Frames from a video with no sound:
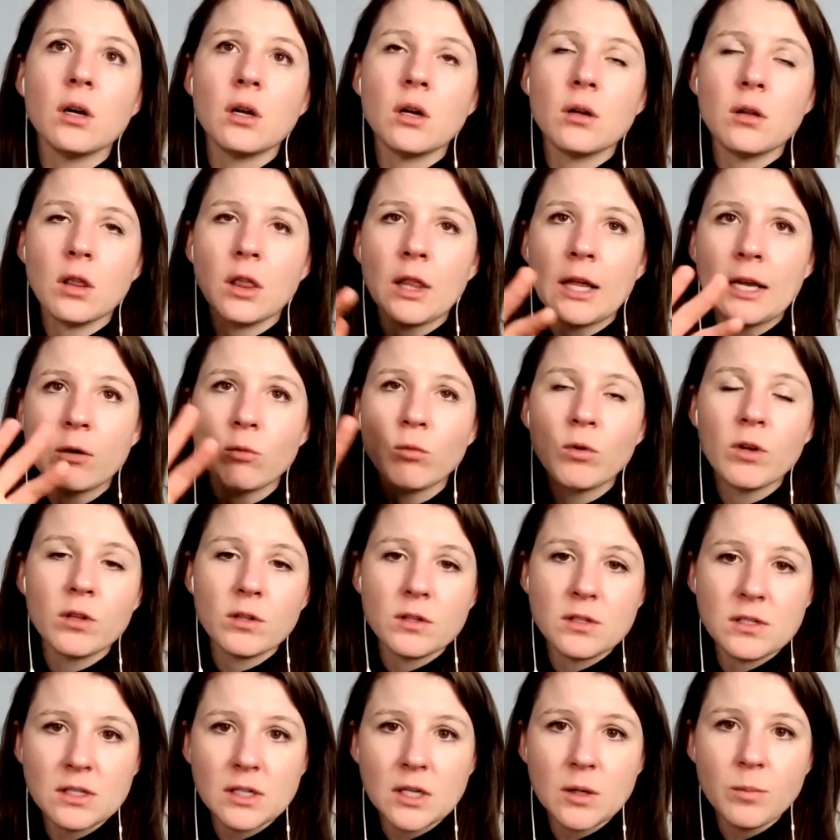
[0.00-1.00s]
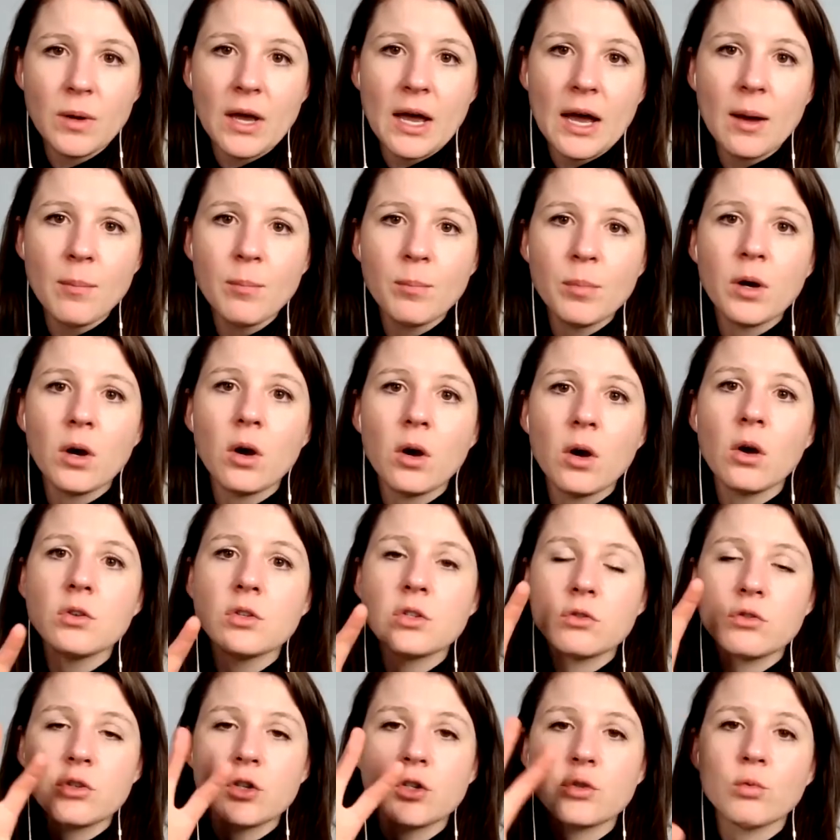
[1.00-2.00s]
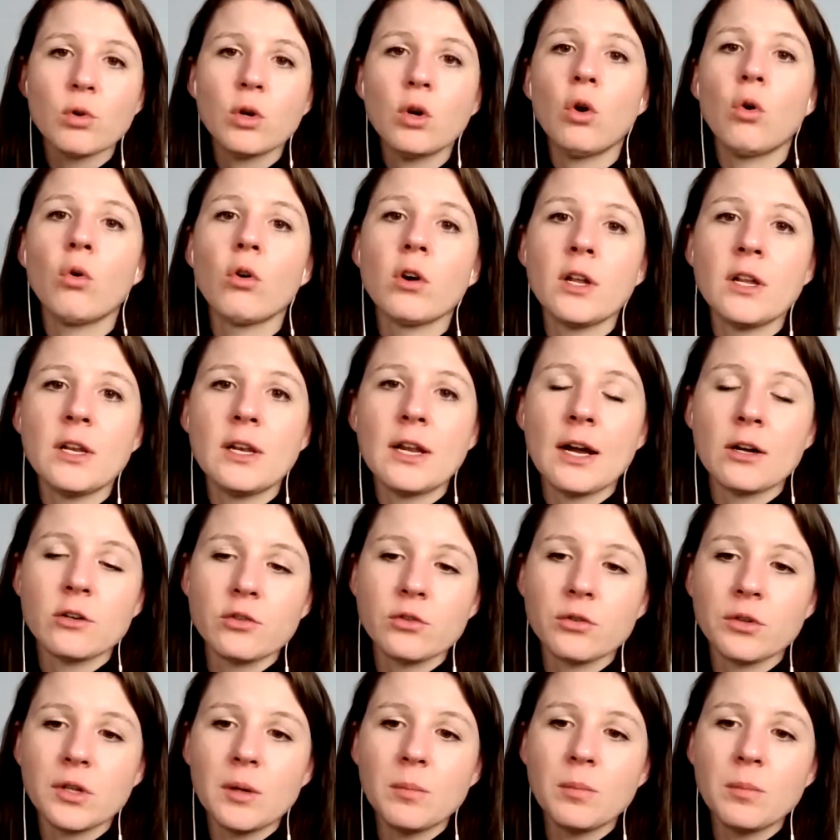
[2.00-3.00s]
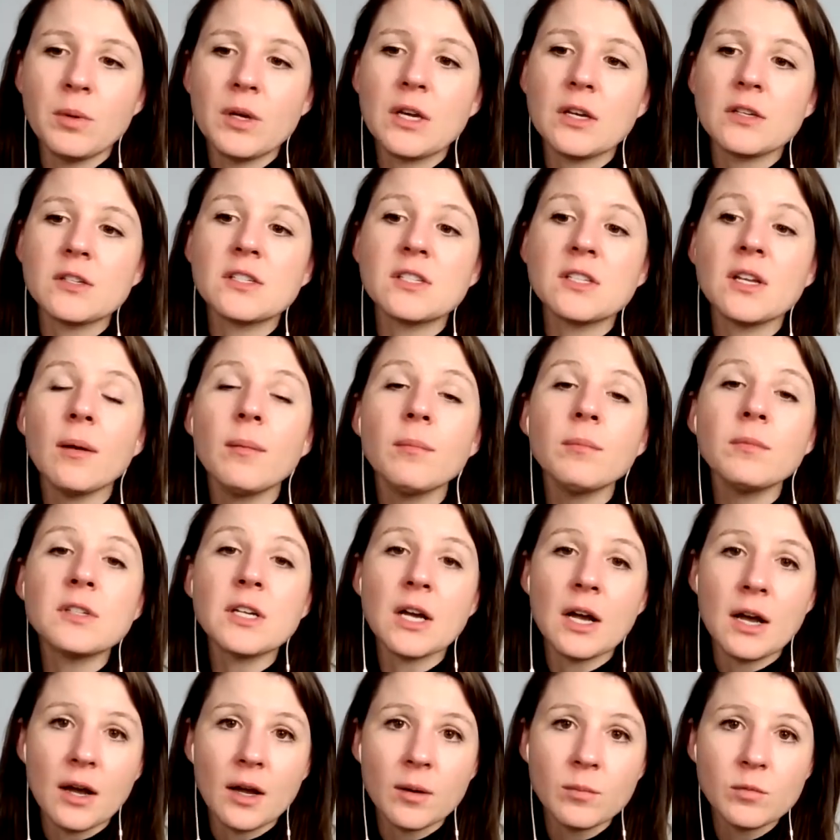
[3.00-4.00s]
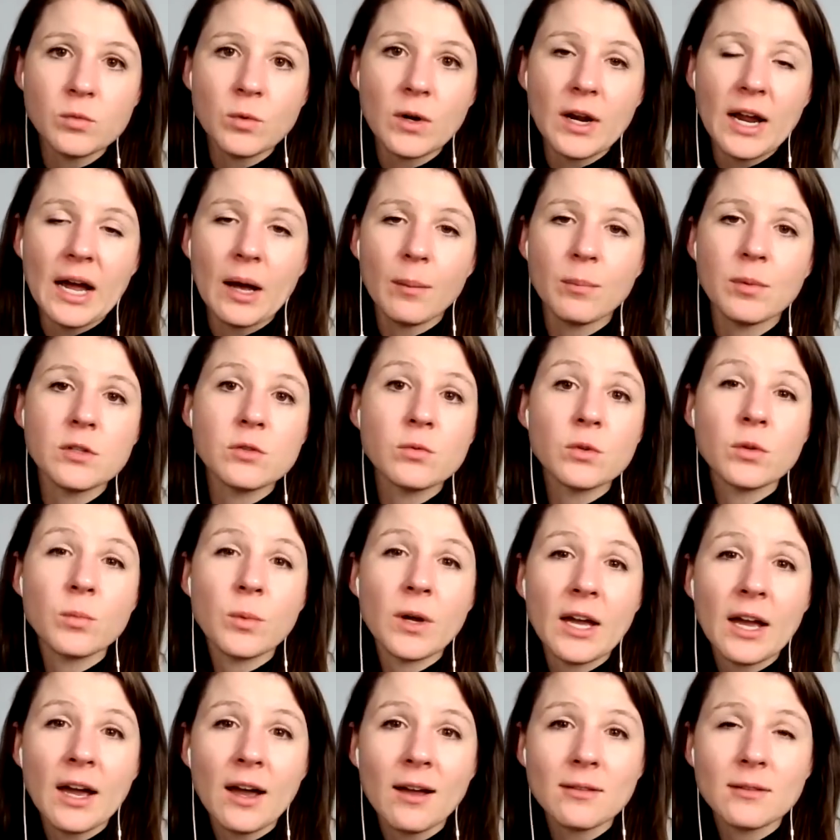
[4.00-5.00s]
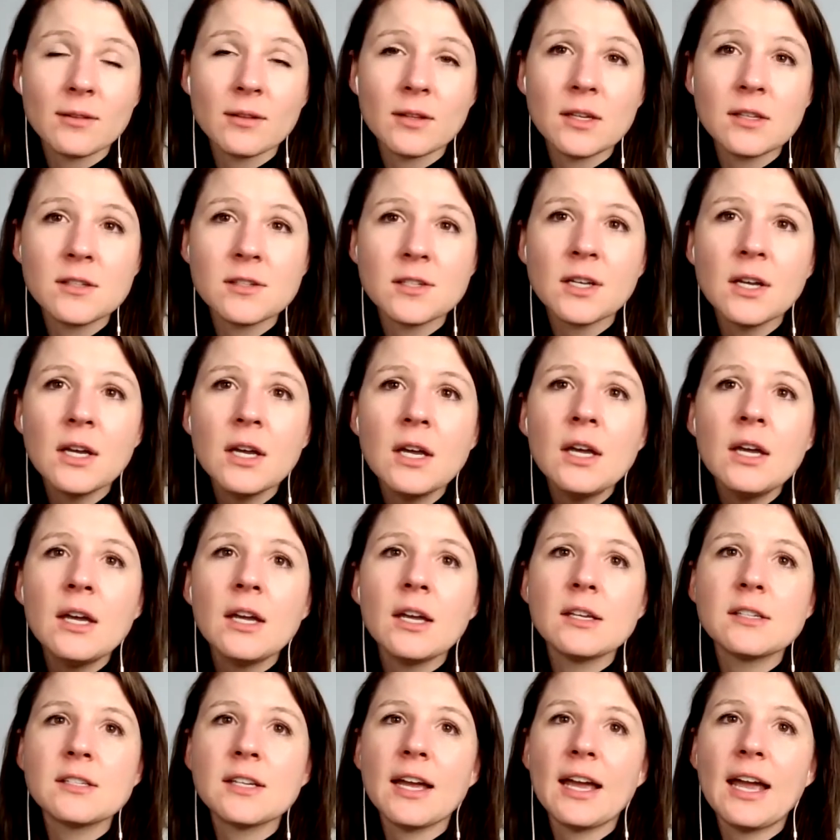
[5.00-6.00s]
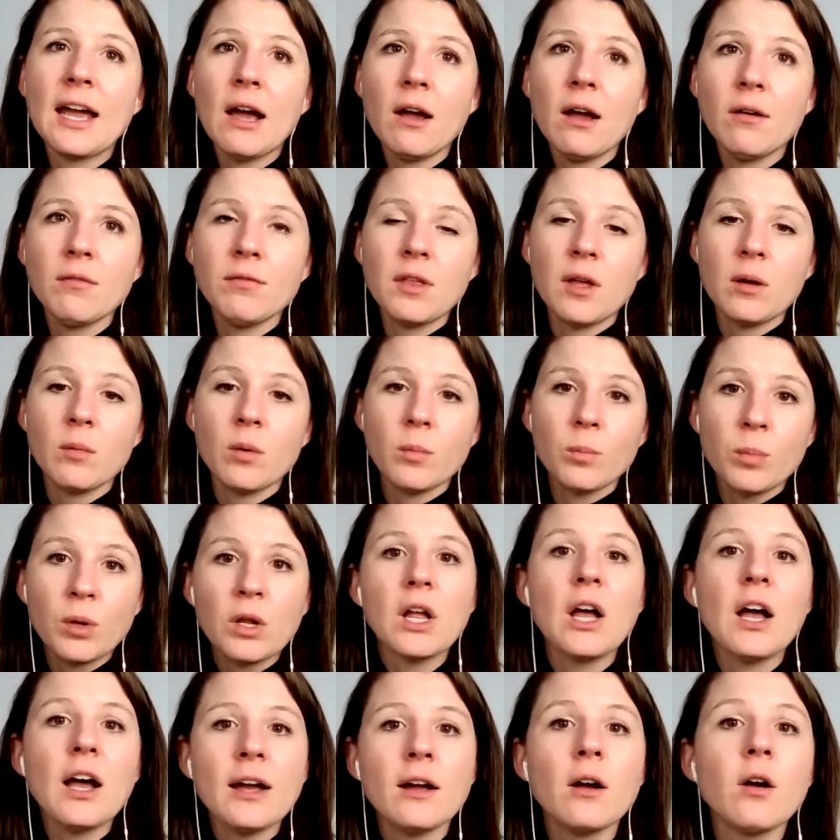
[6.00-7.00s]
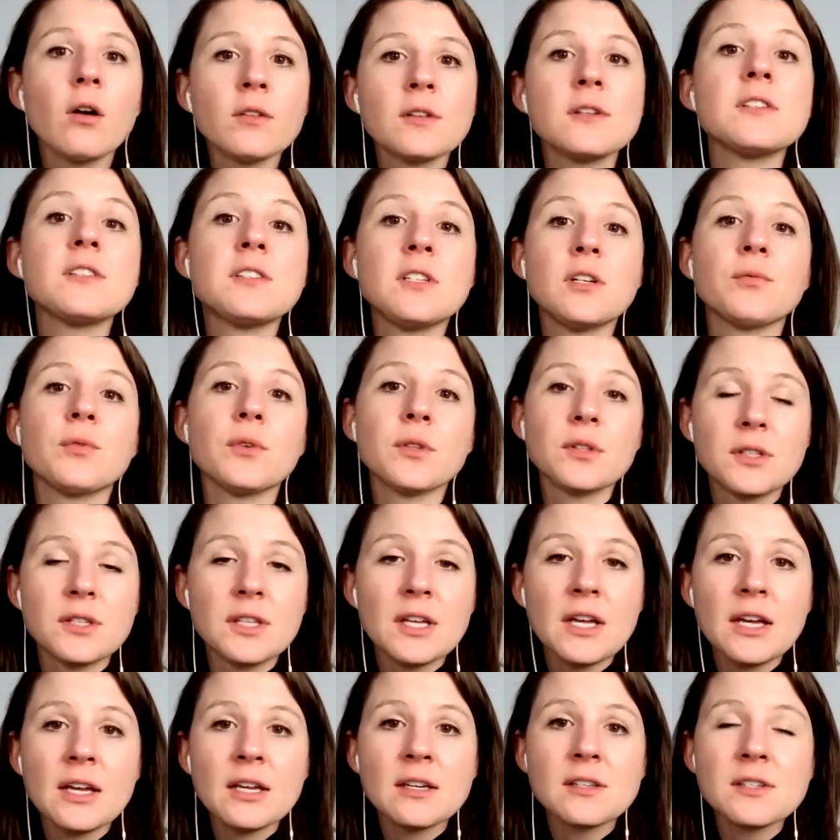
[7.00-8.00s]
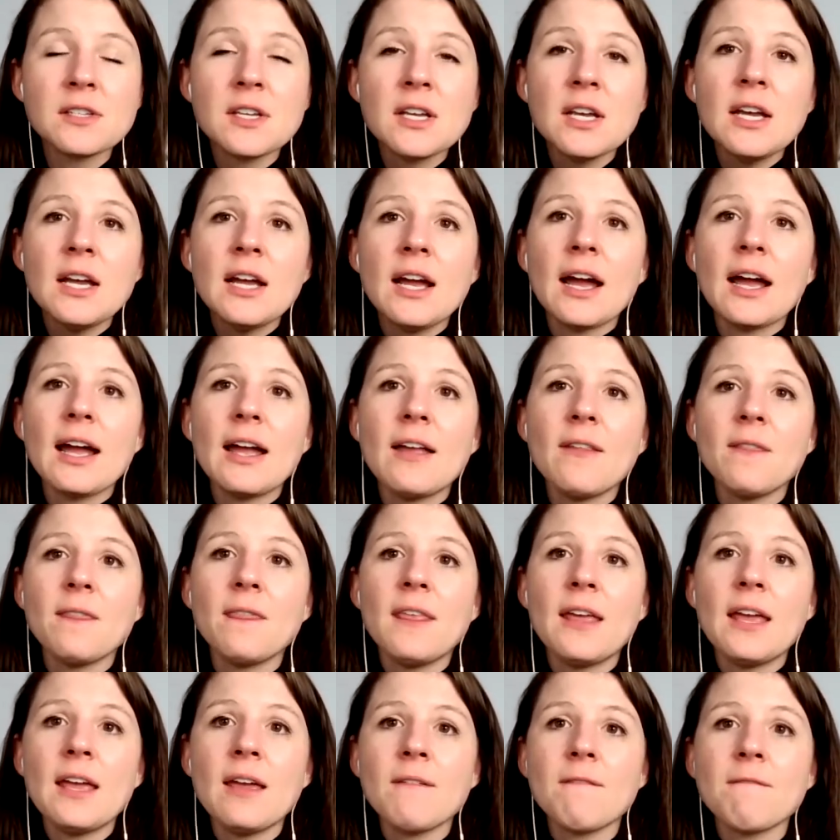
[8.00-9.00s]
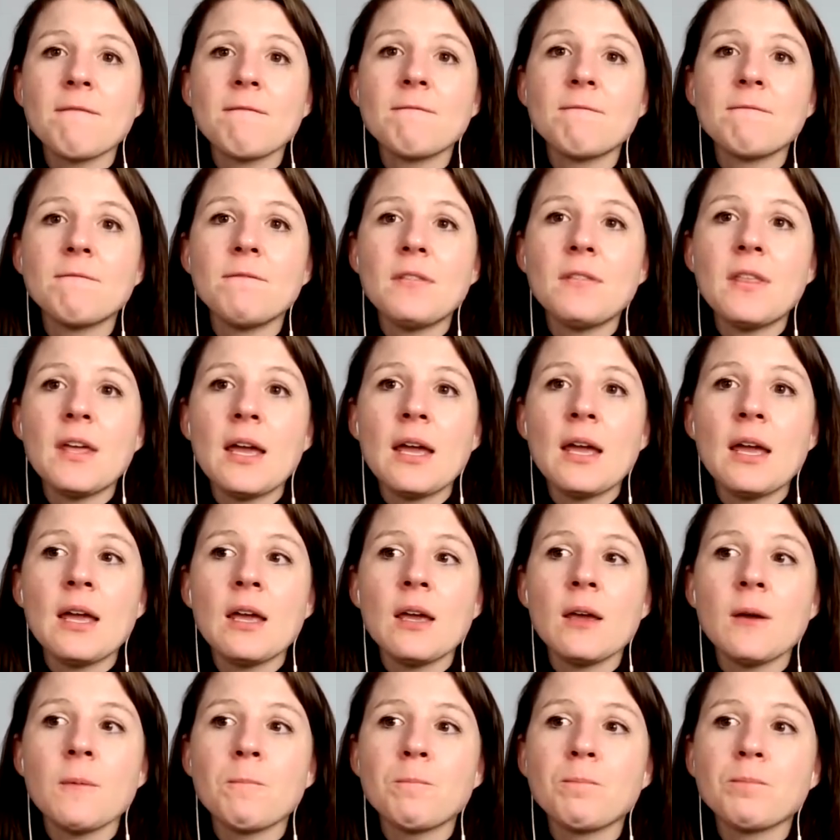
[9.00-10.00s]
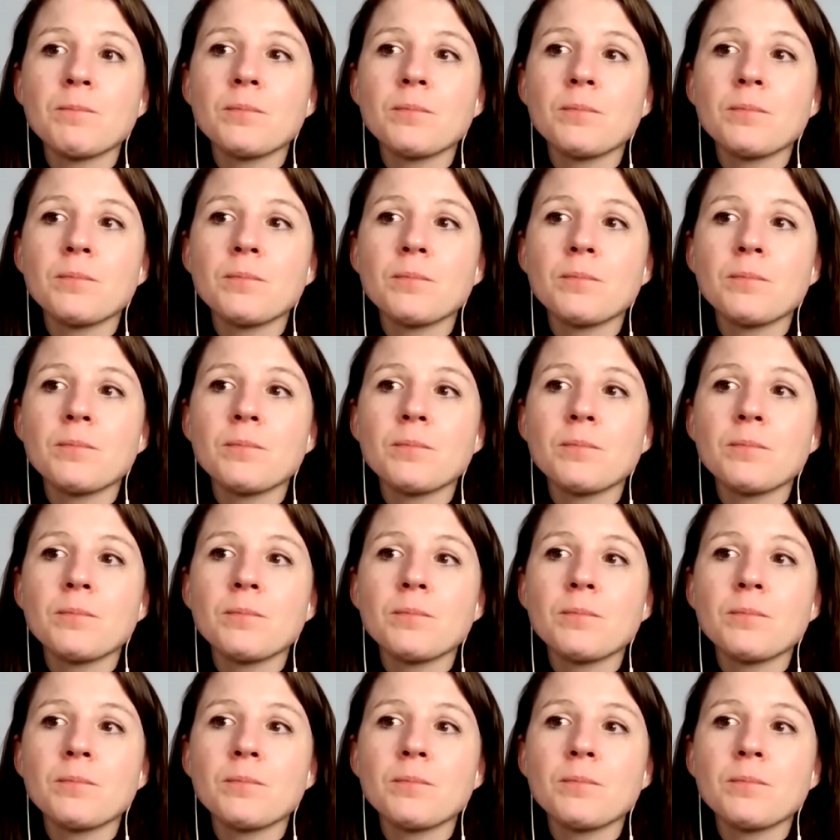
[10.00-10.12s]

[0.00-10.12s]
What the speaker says: like with a sleep app, but also just record it naturally. Because sometimes what happens with my athletes is I have them apply all these different things and they